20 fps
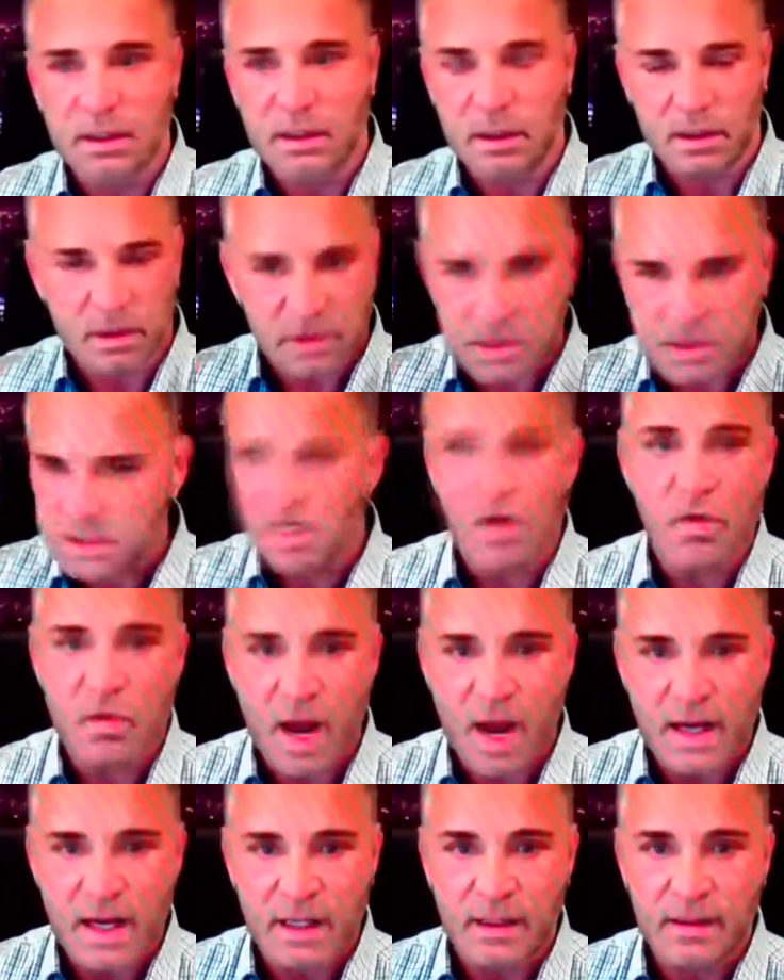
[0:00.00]
you're so
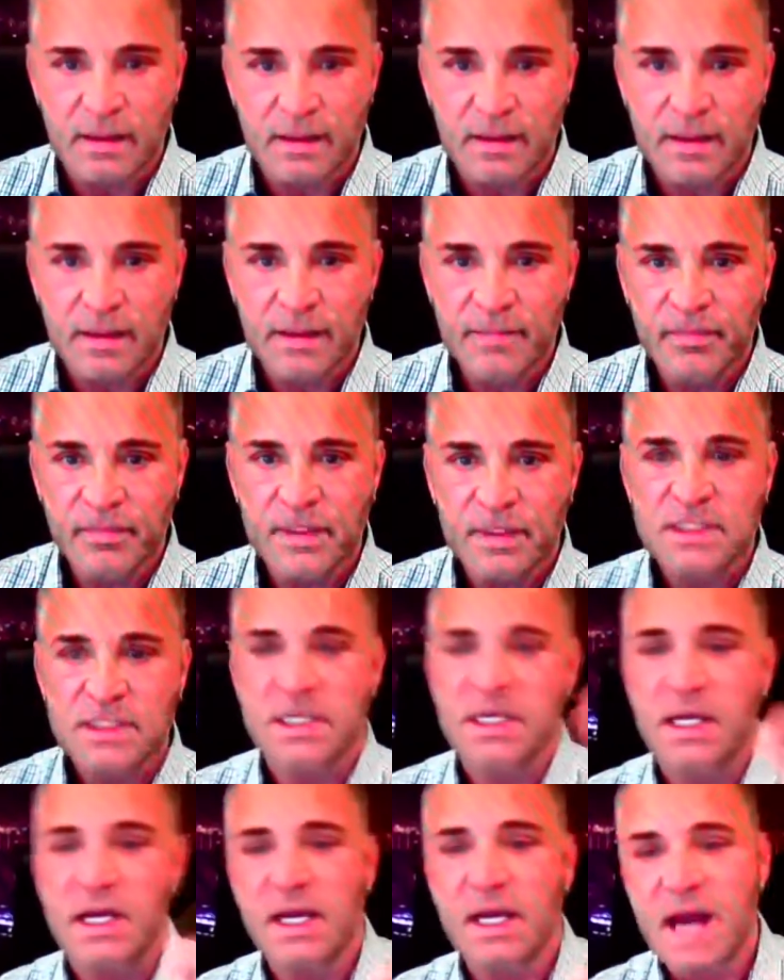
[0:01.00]
right. You
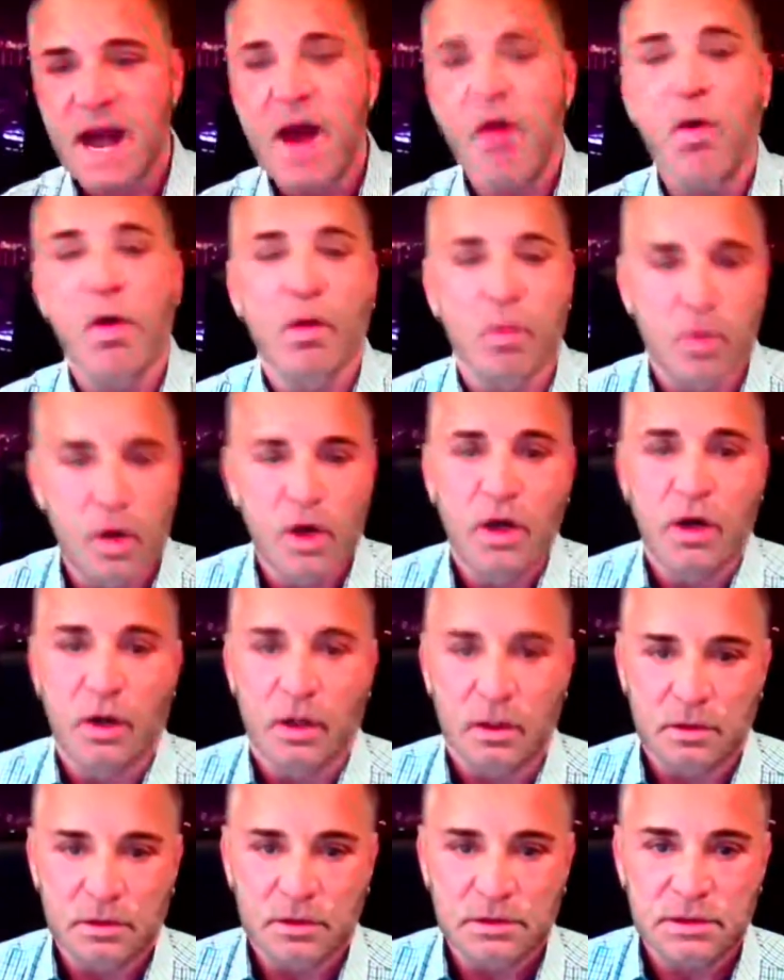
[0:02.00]
see, in our
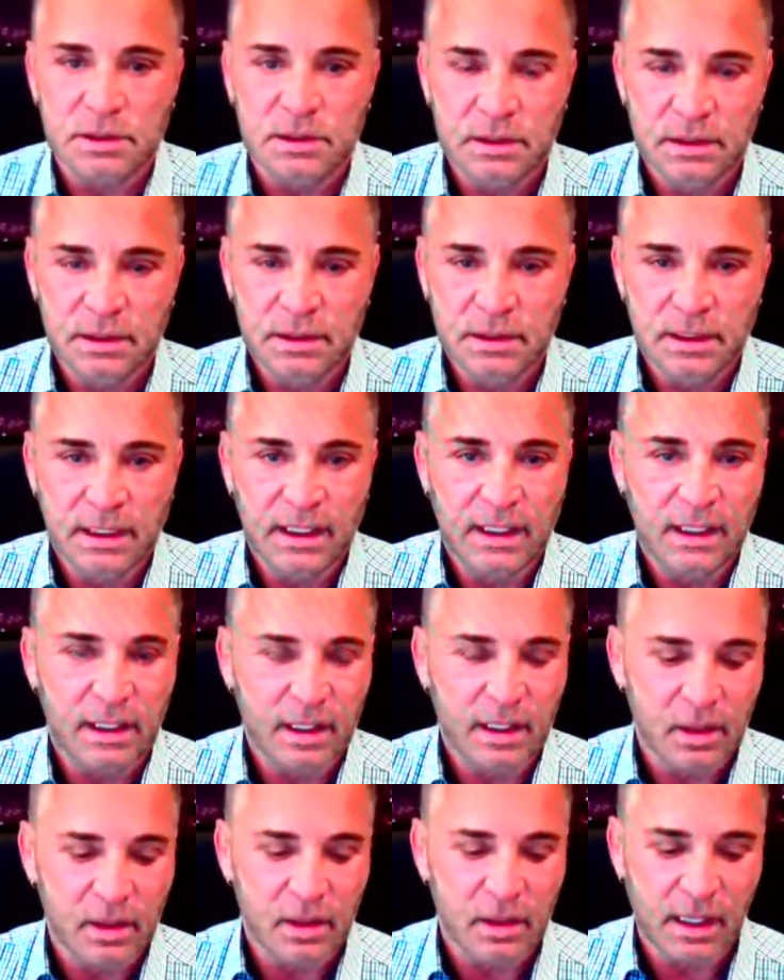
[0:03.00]
world,
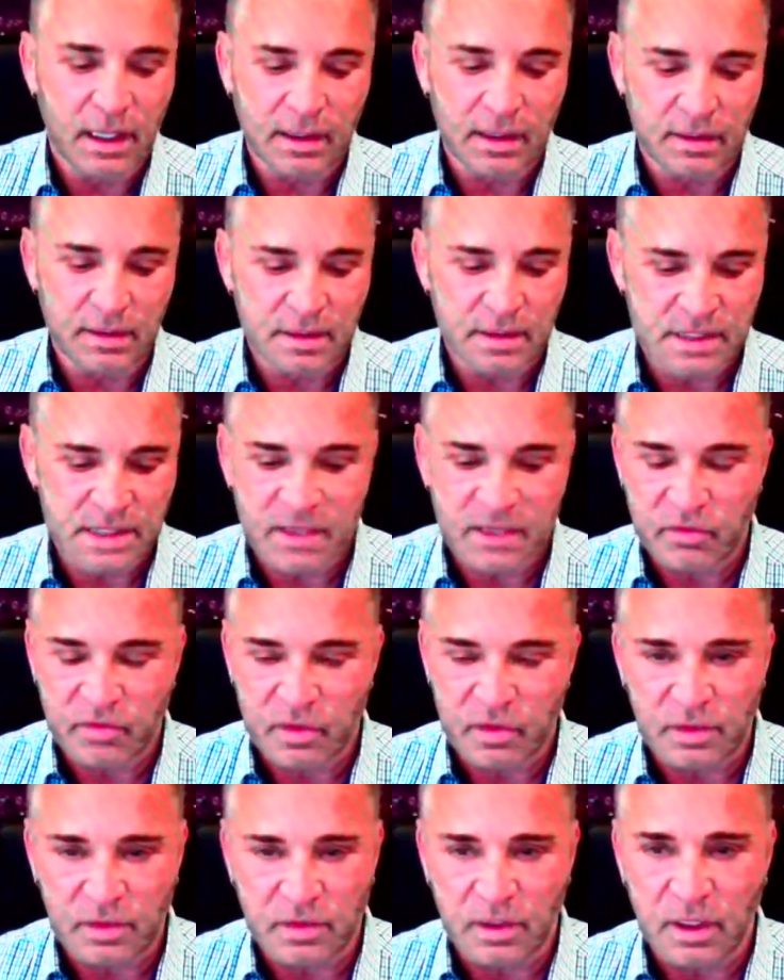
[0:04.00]
Seth
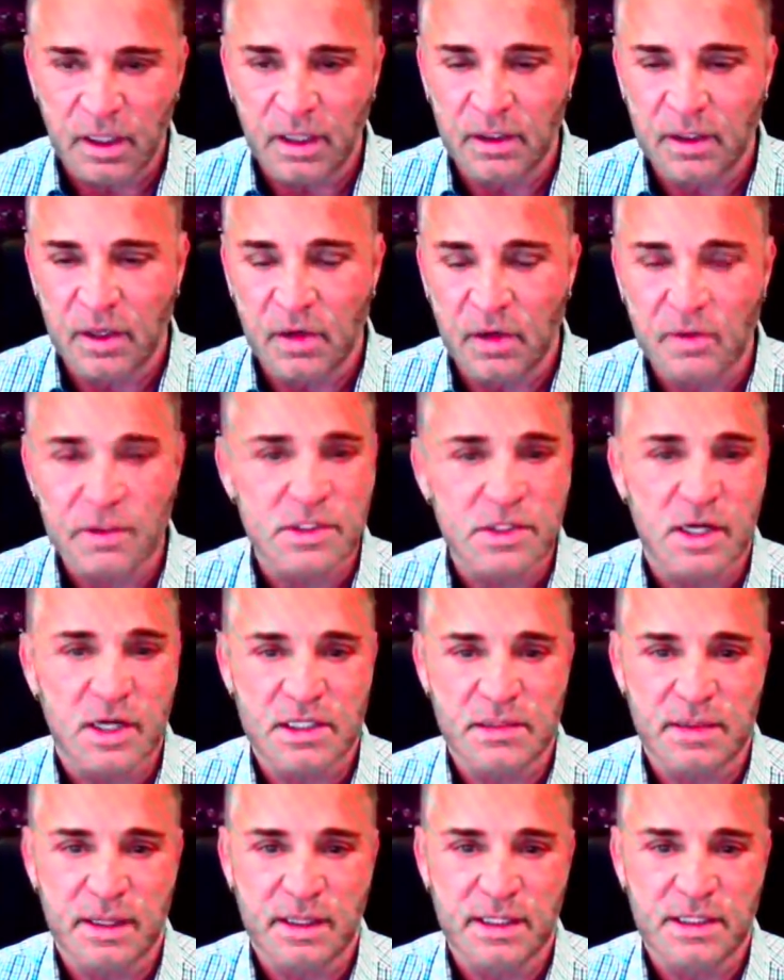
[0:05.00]
Godin talked
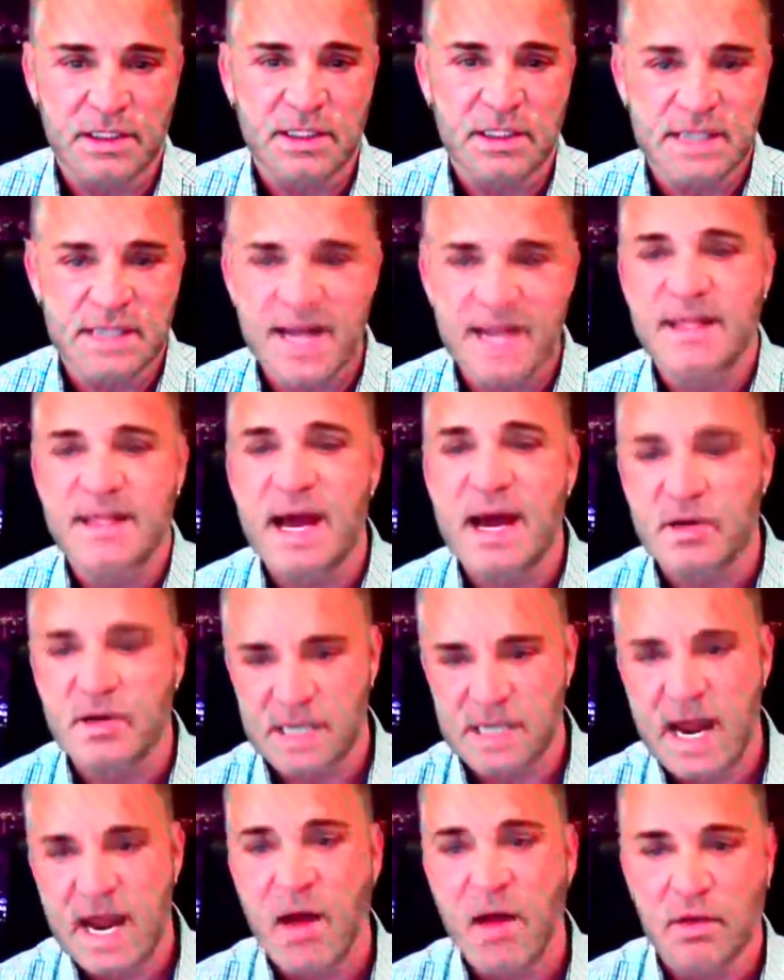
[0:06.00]
about this, the
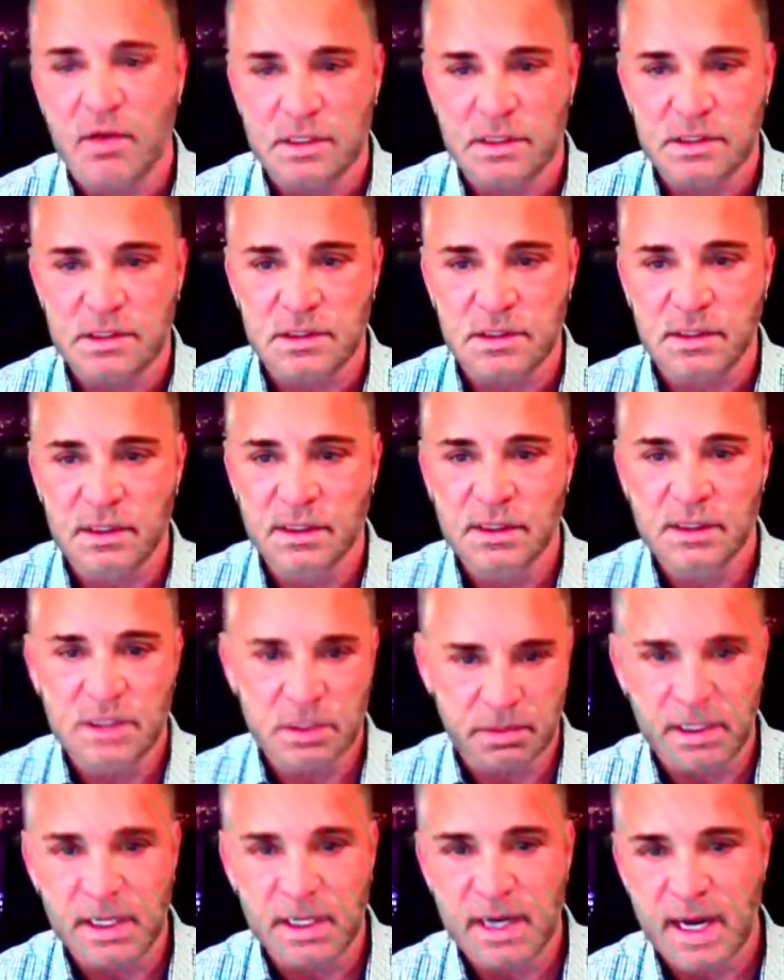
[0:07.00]
10,000 hours
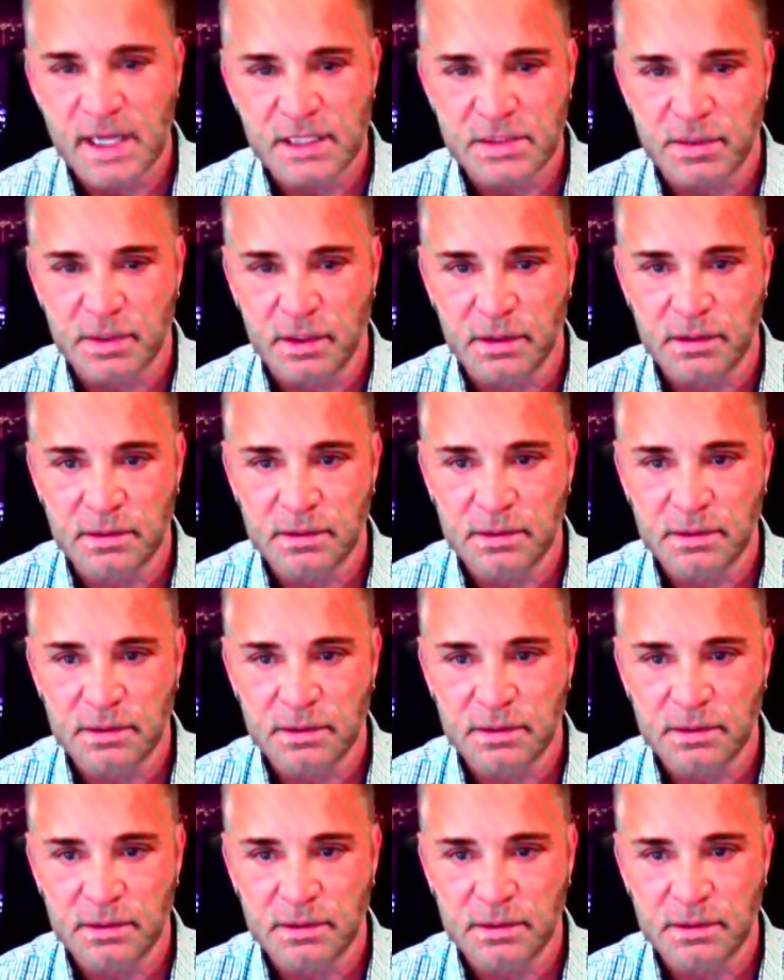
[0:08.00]
to be an expert.